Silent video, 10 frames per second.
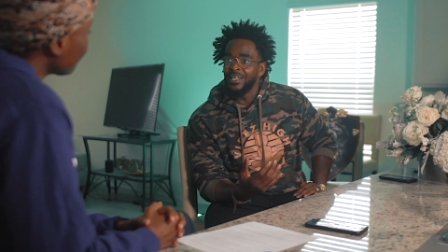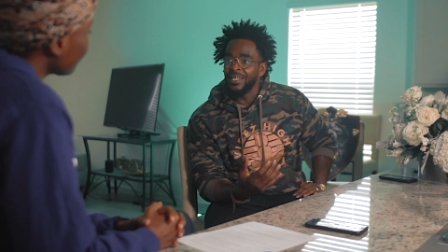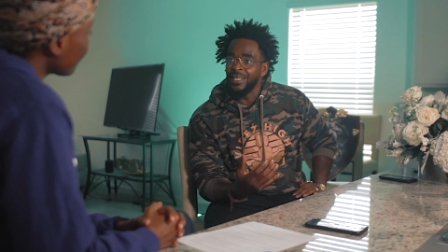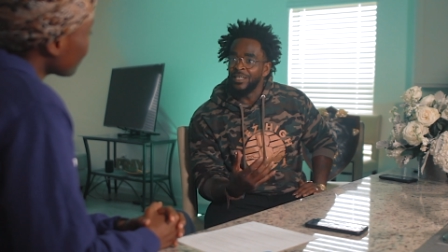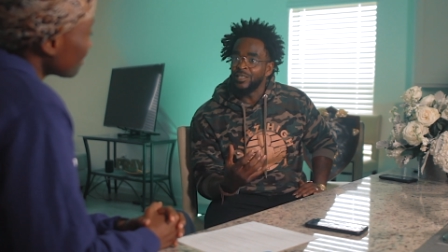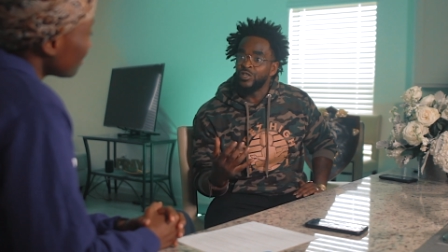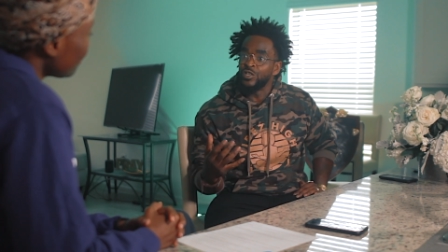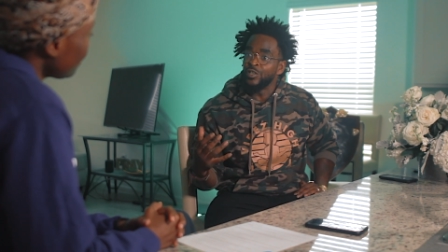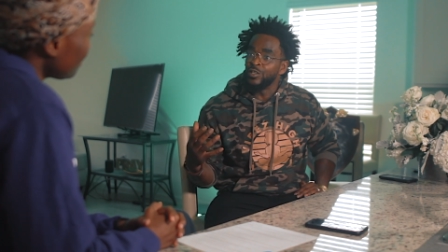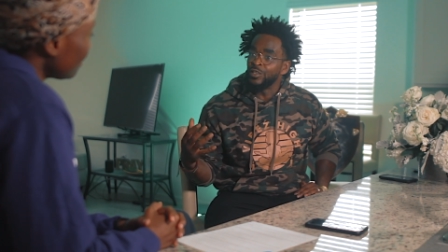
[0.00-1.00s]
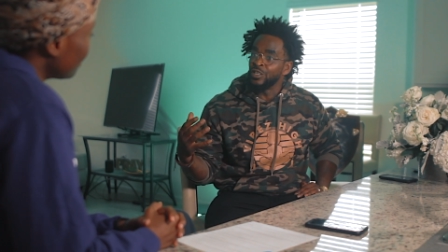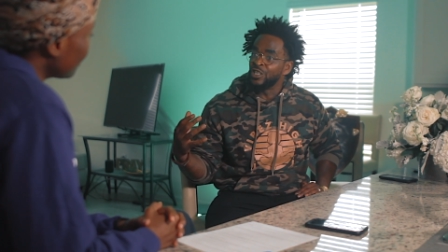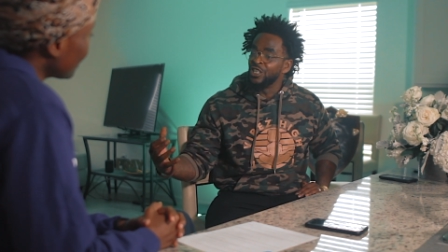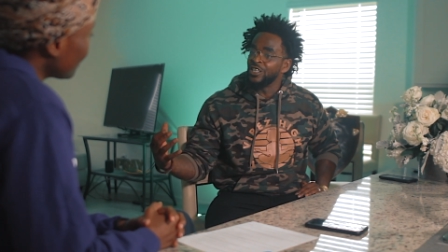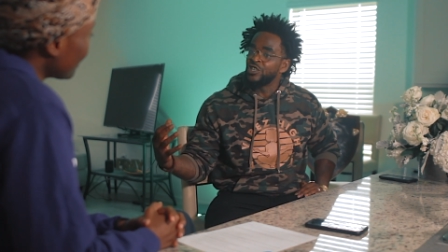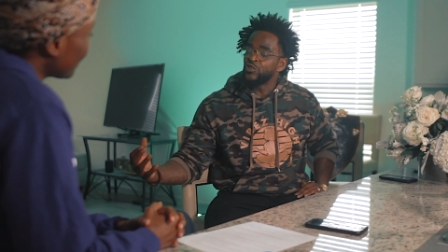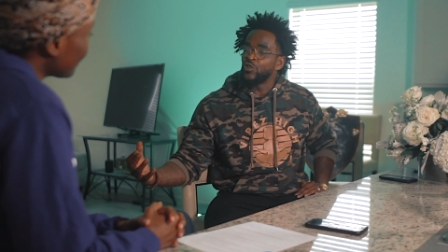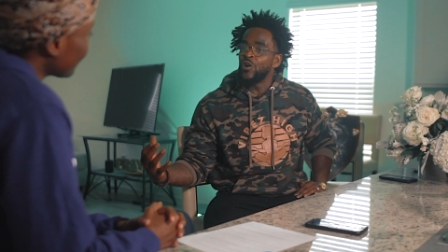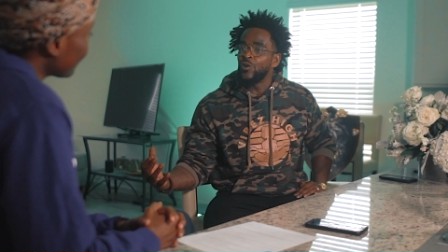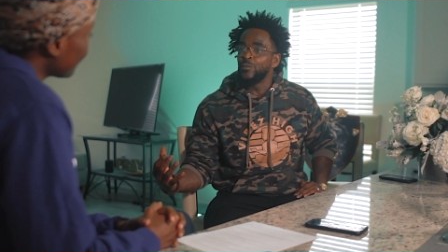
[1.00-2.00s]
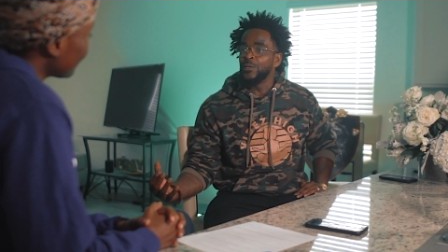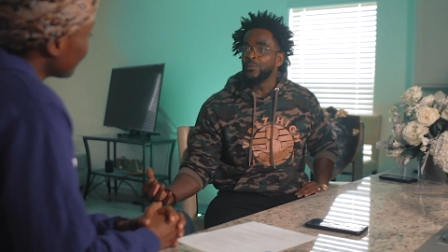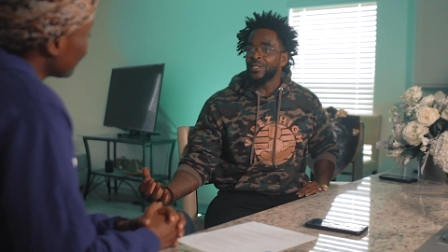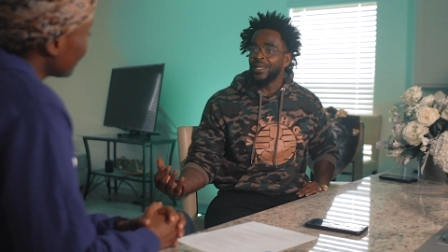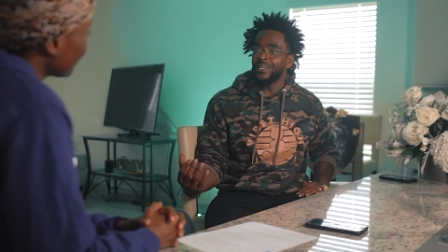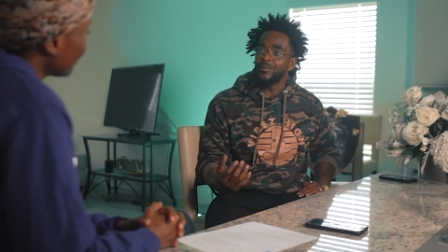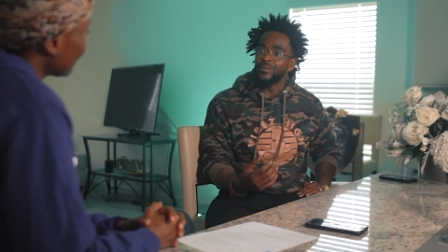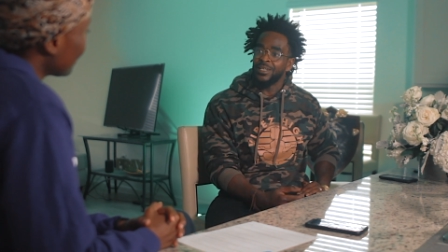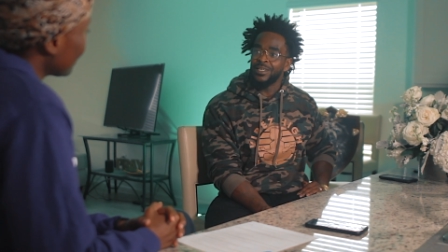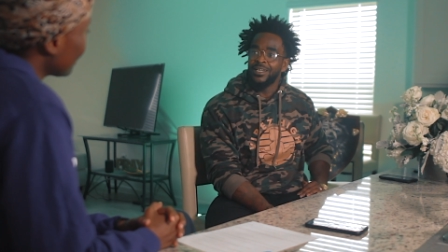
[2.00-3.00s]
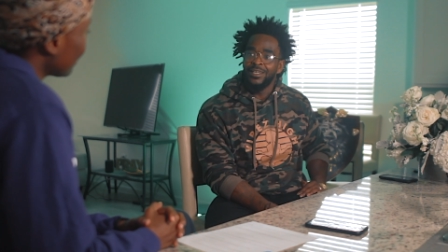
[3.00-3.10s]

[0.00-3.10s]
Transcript: and then the, the, the good strong people came to me.